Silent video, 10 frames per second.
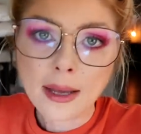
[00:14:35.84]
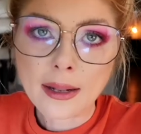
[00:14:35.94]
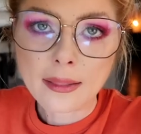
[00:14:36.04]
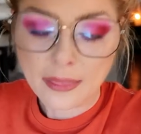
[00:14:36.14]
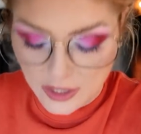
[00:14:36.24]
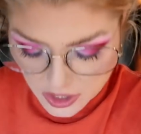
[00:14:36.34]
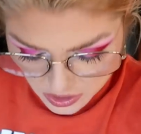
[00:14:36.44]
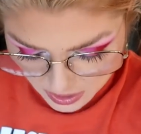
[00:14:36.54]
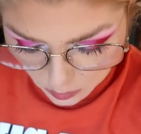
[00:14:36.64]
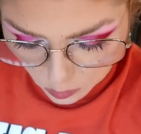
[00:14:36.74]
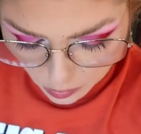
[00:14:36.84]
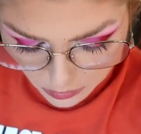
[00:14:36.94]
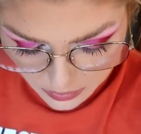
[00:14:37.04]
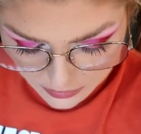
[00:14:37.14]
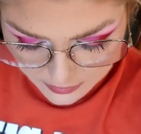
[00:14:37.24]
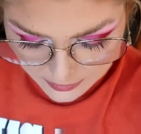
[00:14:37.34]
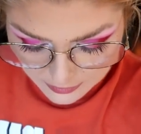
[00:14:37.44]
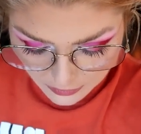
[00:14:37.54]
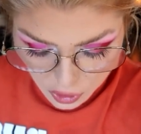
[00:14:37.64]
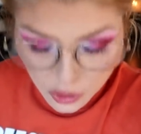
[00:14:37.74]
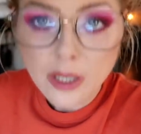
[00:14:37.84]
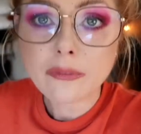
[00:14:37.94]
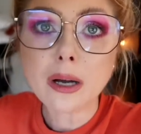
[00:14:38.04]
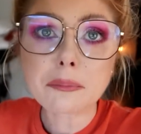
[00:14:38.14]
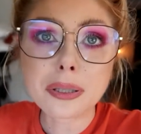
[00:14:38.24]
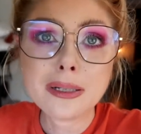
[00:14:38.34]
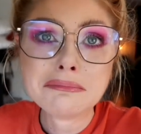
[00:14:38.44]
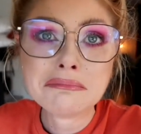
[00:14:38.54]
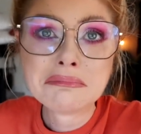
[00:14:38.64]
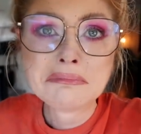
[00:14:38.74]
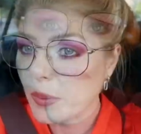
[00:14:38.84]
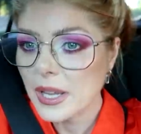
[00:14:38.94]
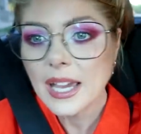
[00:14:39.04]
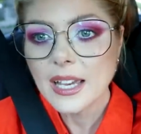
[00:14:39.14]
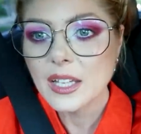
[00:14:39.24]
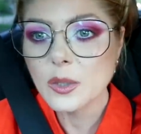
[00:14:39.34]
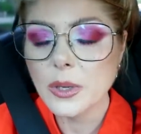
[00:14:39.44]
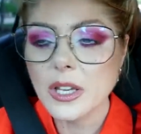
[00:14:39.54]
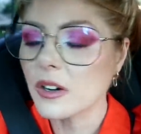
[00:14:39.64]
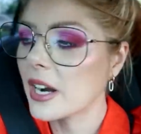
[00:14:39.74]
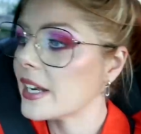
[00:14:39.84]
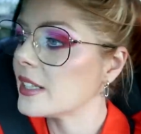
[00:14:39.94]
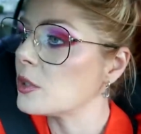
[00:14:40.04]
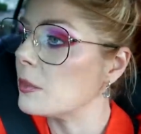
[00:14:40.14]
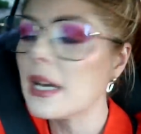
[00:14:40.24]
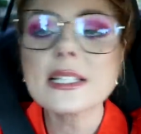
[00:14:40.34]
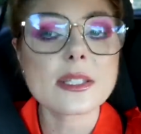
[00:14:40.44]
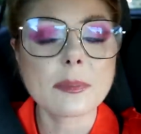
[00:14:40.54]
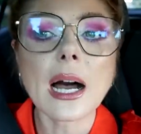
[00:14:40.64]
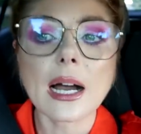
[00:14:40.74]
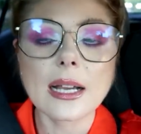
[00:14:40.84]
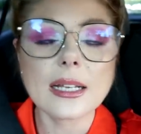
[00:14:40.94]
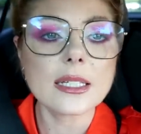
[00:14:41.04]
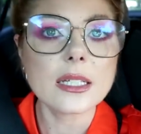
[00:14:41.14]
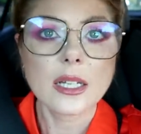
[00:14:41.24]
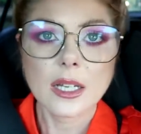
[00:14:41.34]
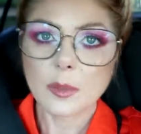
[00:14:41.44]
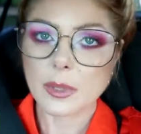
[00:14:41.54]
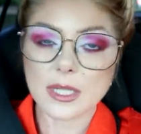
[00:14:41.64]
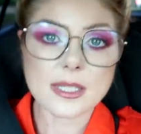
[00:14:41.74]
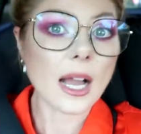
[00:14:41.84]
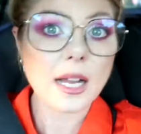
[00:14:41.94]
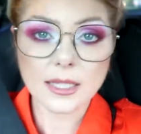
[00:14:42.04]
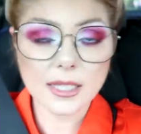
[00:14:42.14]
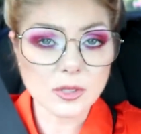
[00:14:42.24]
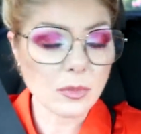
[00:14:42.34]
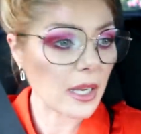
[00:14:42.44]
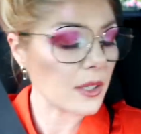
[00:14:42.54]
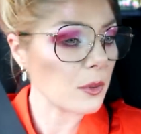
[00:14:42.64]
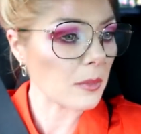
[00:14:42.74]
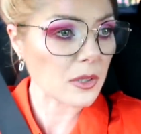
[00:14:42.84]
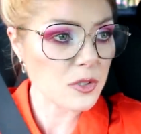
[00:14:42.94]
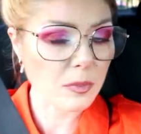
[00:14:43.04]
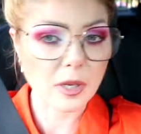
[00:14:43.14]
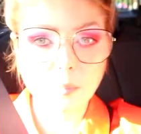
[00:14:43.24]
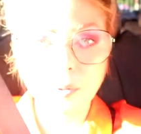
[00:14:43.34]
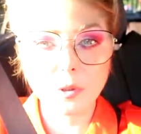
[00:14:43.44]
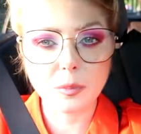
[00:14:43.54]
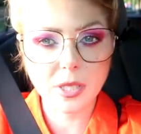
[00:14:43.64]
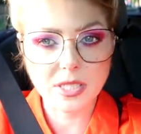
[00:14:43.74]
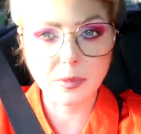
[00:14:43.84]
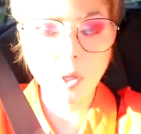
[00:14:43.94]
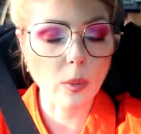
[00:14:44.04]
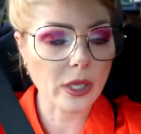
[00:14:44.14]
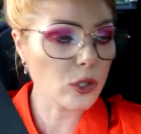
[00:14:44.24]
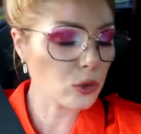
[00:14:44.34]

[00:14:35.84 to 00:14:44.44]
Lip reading: and I think she's a little warm. Did you give up? Okay, we are heading to Best Buy, because I need to buy a new mouse for my computer, because I'm going